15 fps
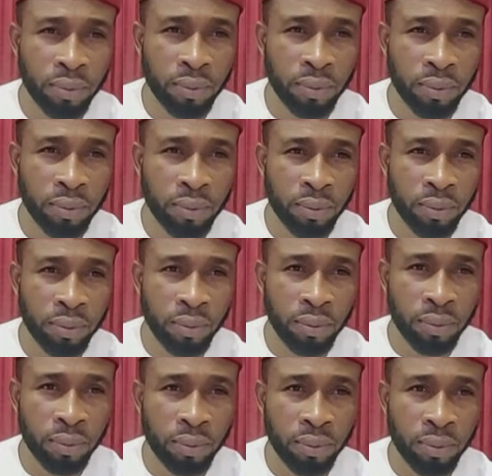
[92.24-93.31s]

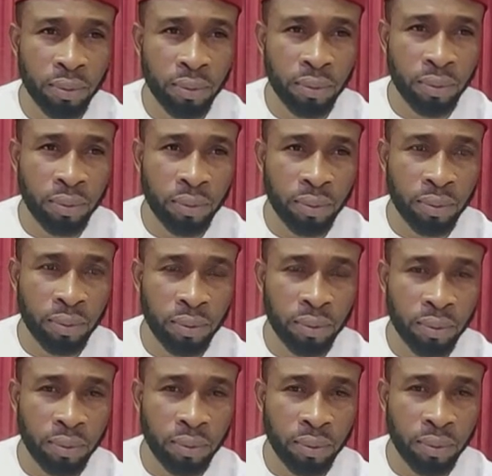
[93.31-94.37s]

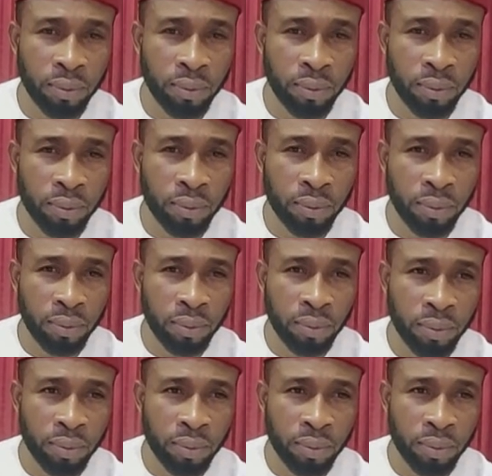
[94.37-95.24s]
This person isn't speaking.